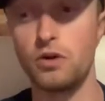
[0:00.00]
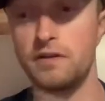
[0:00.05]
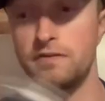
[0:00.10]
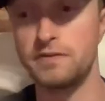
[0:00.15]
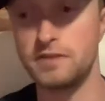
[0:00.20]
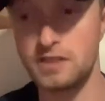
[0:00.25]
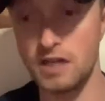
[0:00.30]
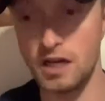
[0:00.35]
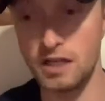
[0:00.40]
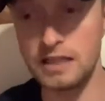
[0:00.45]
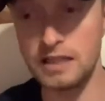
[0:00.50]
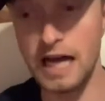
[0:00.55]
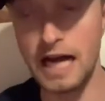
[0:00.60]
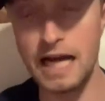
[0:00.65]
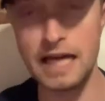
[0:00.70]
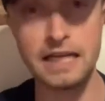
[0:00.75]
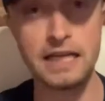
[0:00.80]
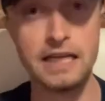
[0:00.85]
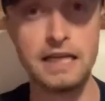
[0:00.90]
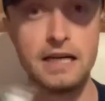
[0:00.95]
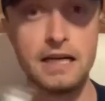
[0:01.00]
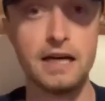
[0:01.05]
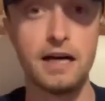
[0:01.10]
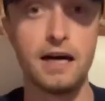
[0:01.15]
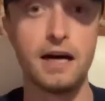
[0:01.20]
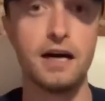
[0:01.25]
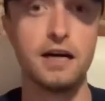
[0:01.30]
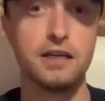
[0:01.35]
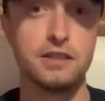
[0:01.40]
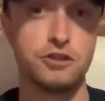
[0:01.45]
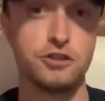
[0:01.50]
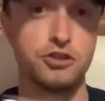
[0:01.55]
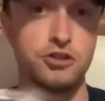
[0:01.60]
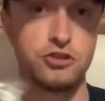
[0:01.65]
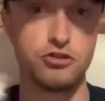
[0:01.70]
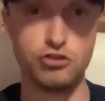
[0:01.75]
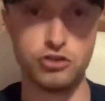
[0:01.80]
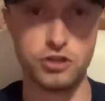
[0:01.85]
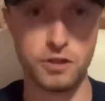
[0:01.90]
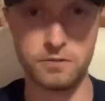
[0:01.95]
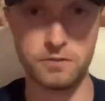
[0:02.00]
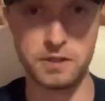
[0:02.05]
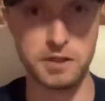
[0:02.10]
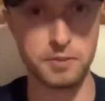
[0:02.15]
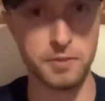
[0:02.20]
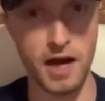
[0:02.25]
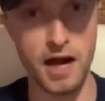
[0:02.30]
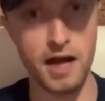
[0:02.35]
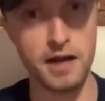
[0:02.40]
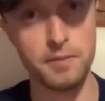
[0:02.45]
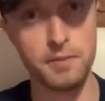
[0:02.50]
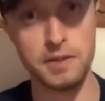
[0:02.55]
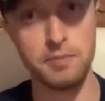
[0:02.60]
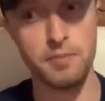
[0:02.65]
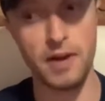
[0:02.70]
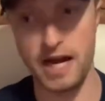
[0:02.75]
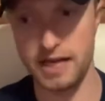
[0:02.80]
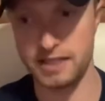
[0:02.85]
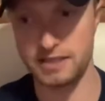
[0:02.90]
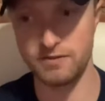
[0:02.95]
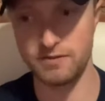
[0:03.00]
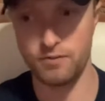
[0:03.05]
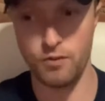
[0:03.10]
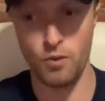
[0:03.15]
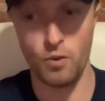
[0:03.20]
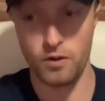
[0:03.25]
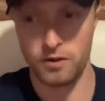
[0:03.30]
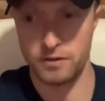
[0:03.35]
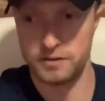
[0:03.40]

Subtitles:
If it's online, you generally buy them in packs of four,